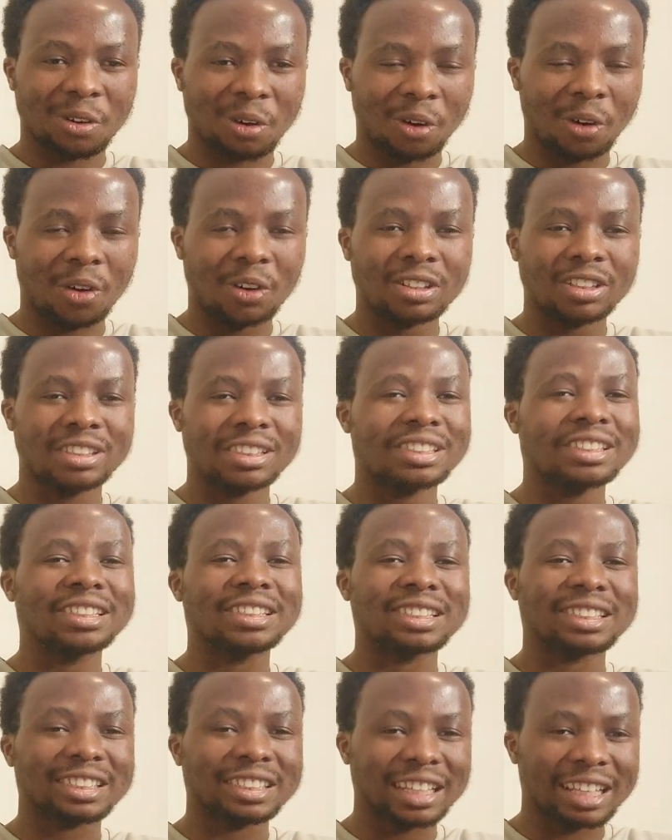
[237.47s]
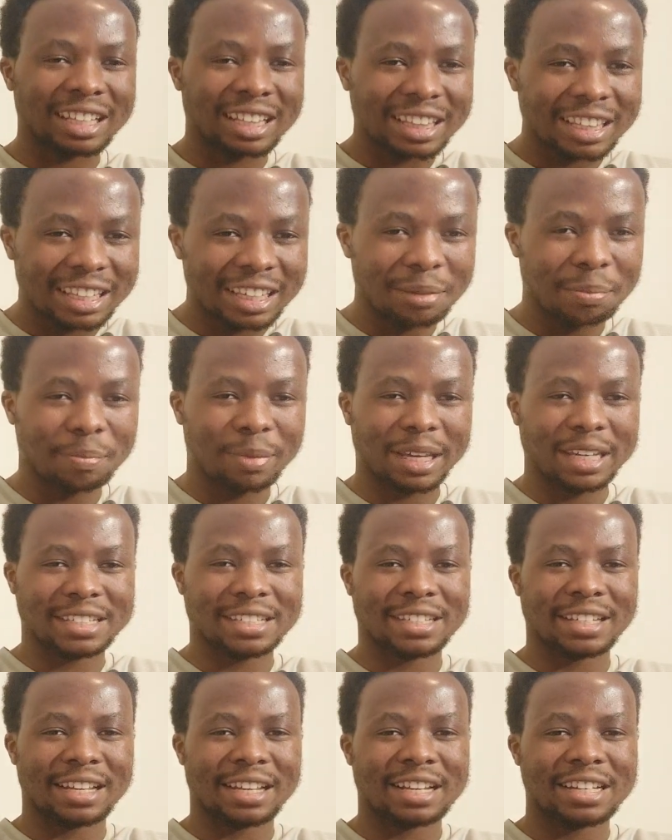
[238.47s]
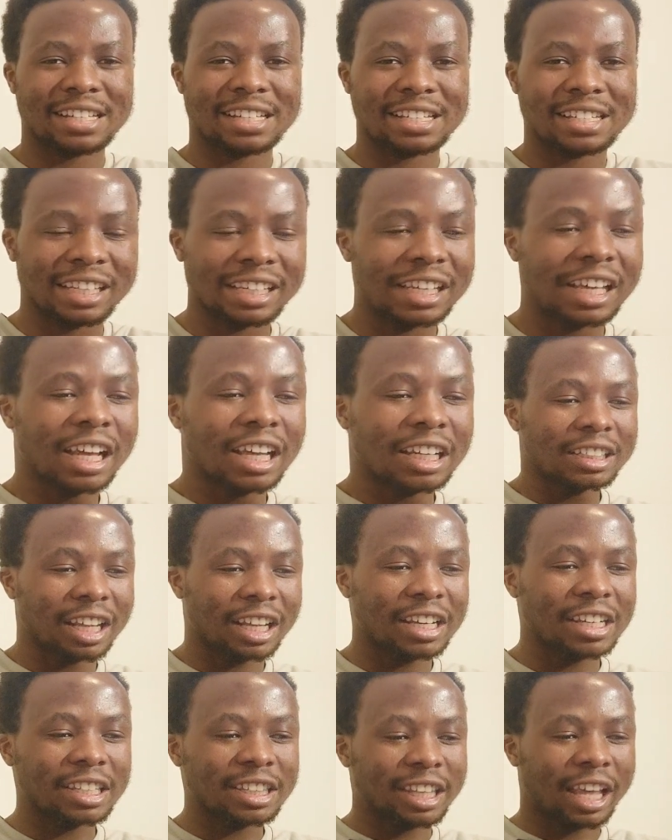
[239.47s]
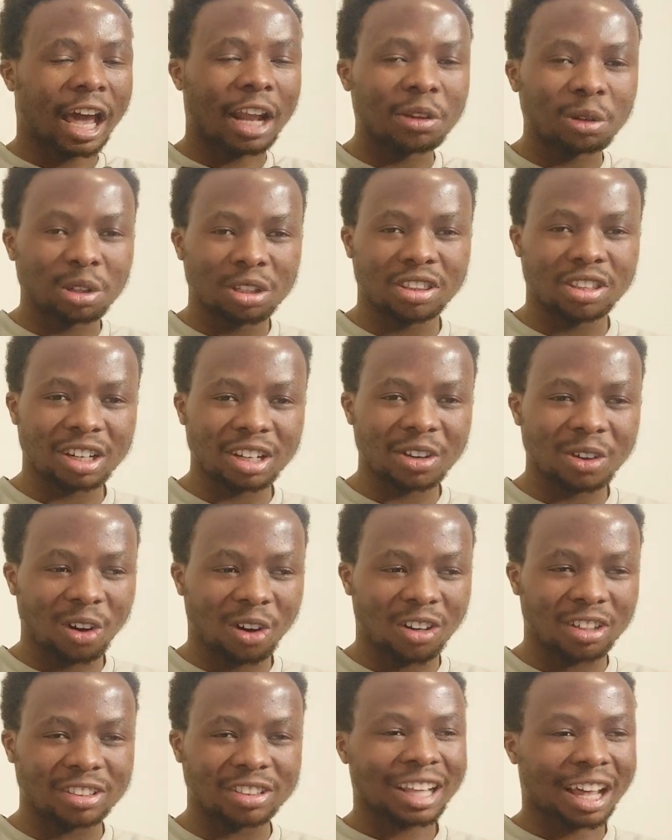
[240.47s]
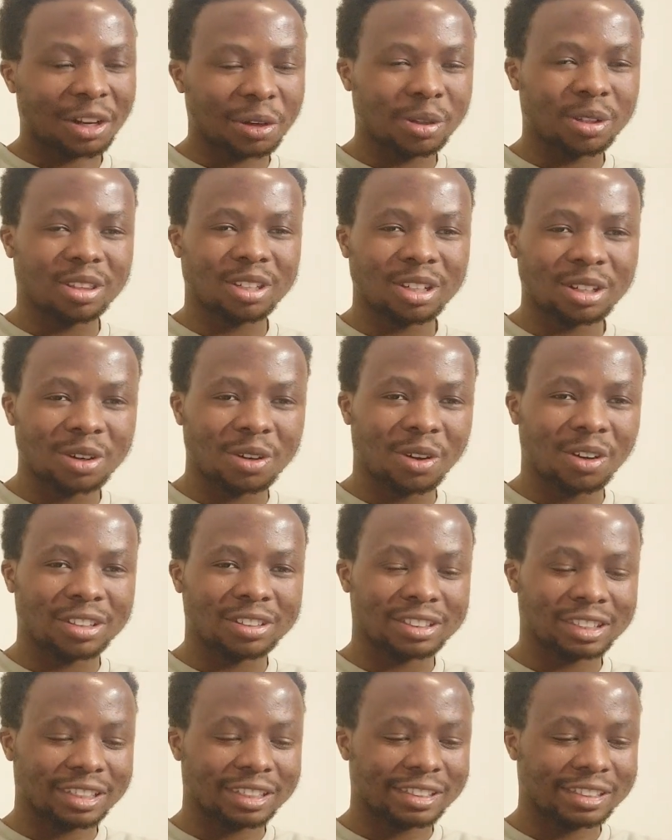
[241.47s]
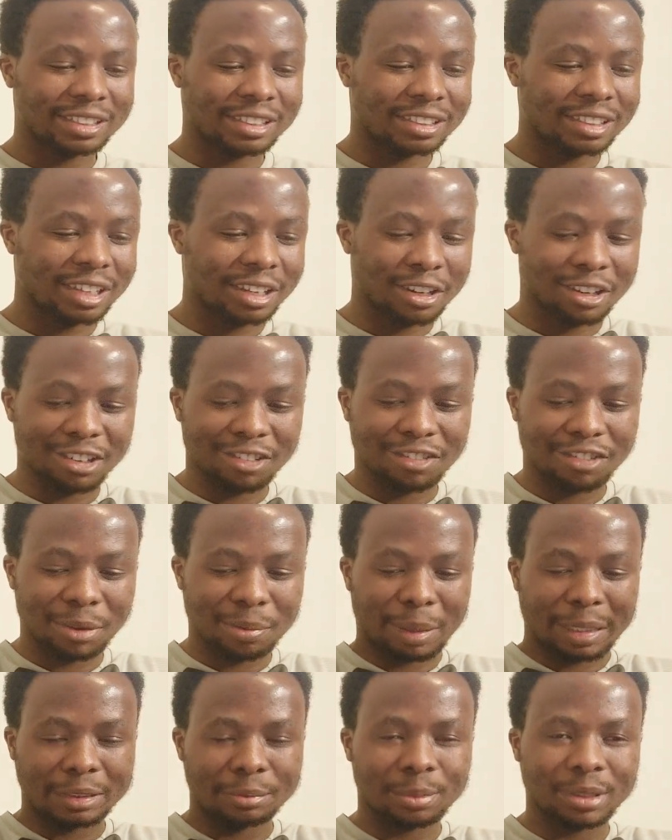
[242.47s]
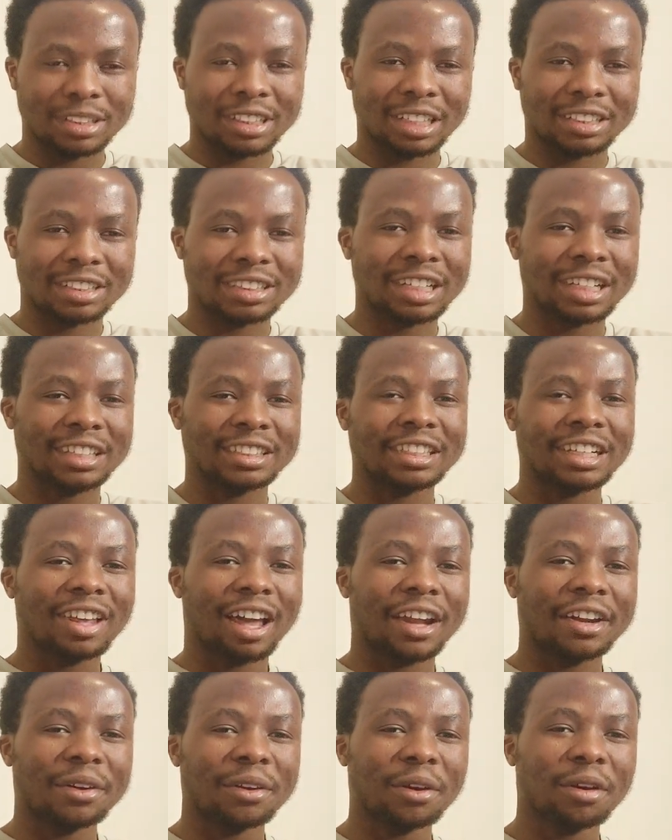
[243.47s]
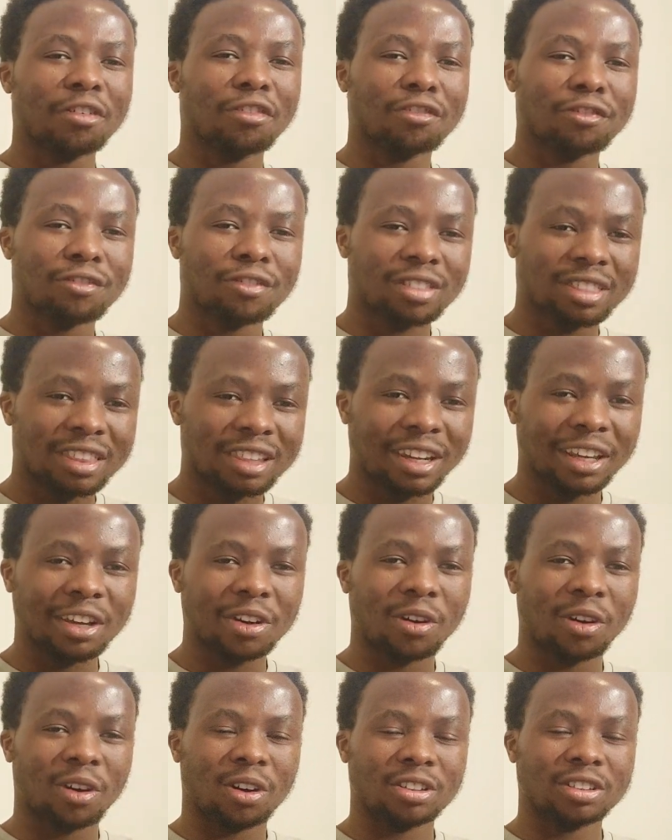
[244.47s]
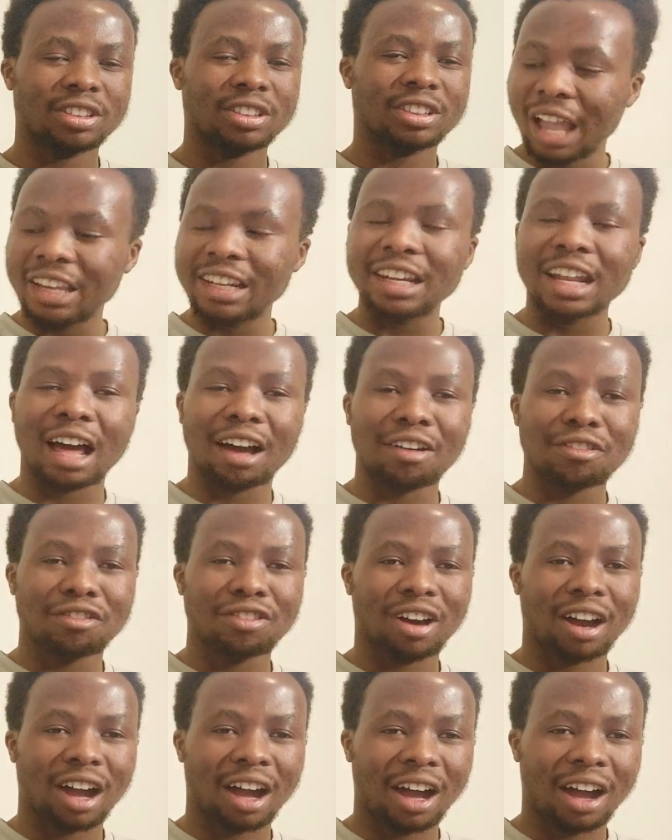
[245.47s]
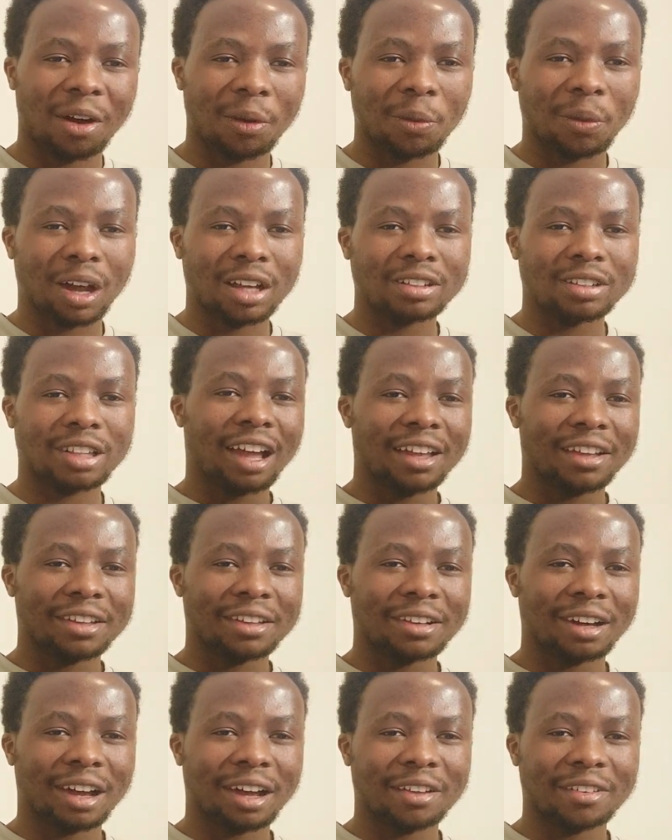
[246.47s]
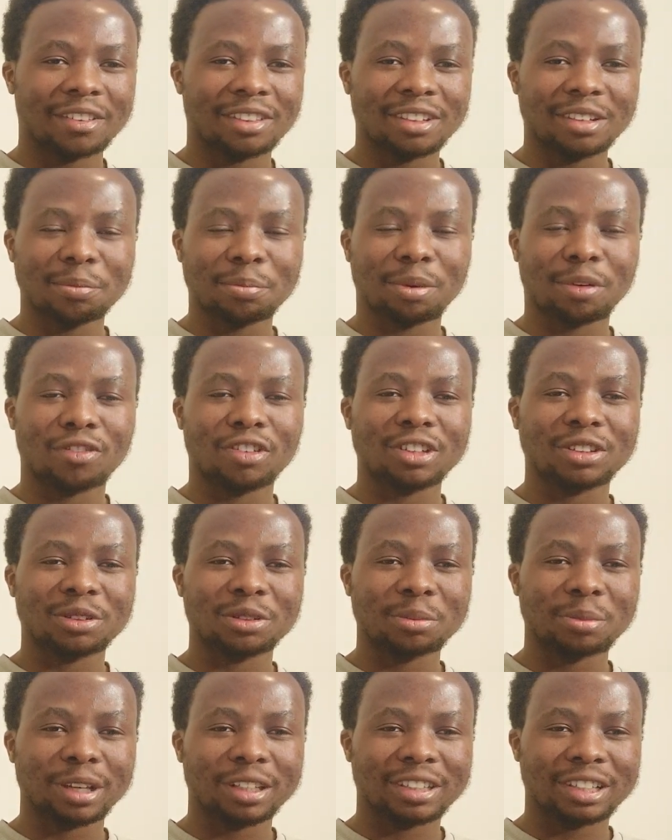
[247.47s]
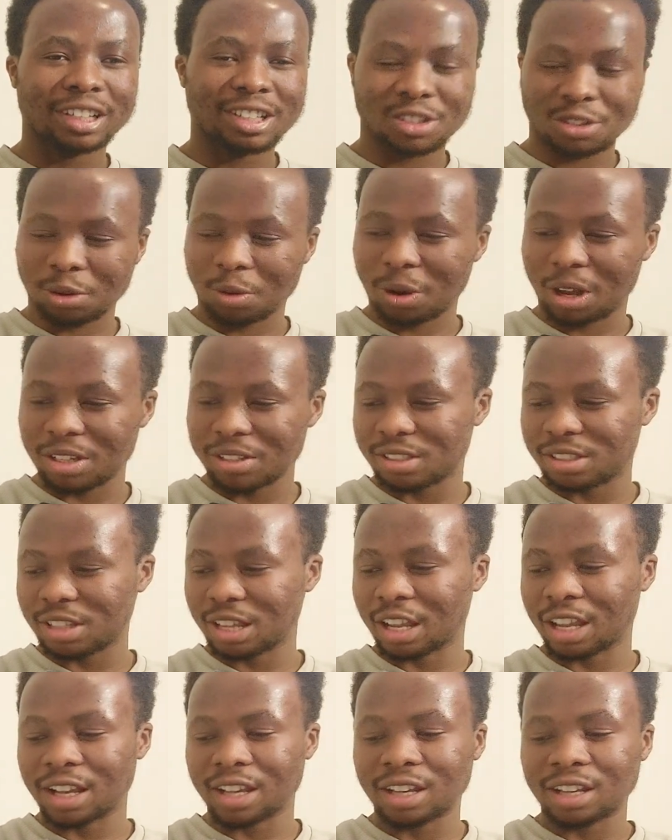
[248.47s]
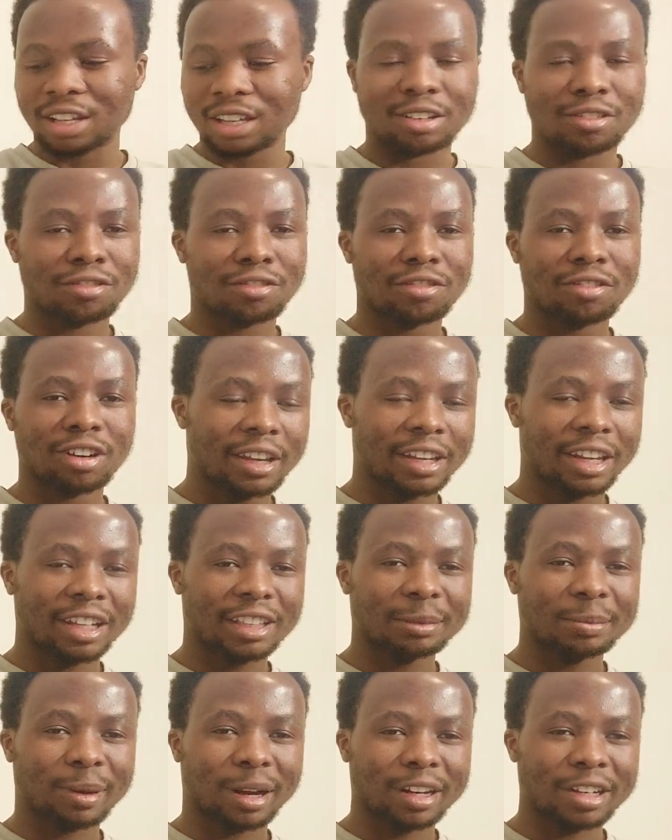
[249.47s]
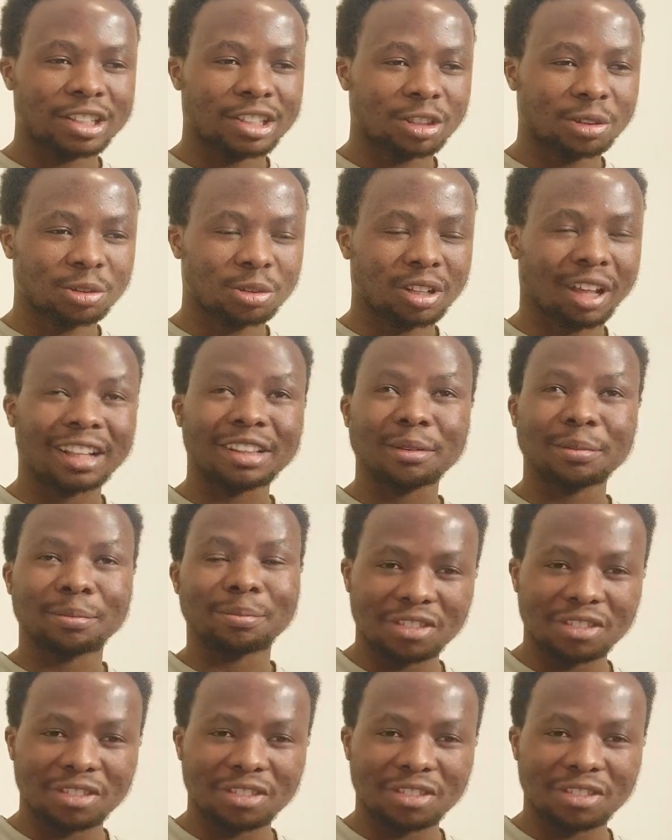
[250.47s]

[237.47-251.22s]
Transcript: God is the three persons. He, there, there are no three gods. There are no three gods, as the famous preacher said. There are no three gods. I love uh, what I, I think Prophet Uebert Angel once uh, gave an explanation to that.